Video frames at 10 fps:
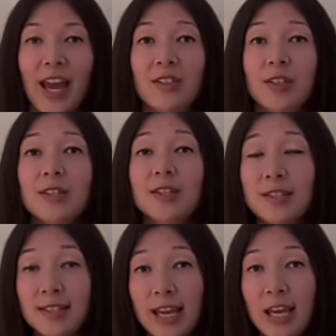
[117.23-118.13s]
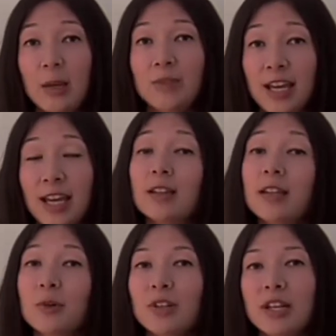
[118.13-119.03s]
And the same day,
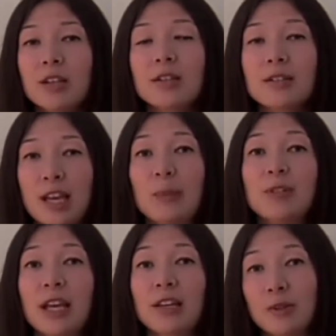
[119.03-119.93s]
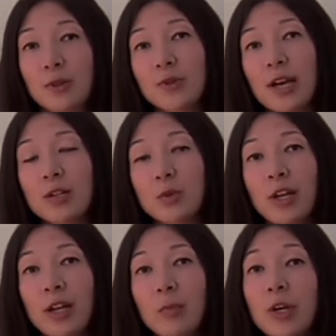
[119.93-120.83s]
literally the same day that those signs
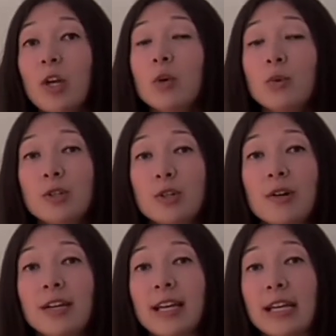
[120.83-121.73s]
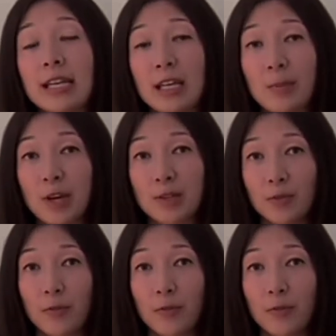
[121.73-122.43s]
went up, we started getting emails and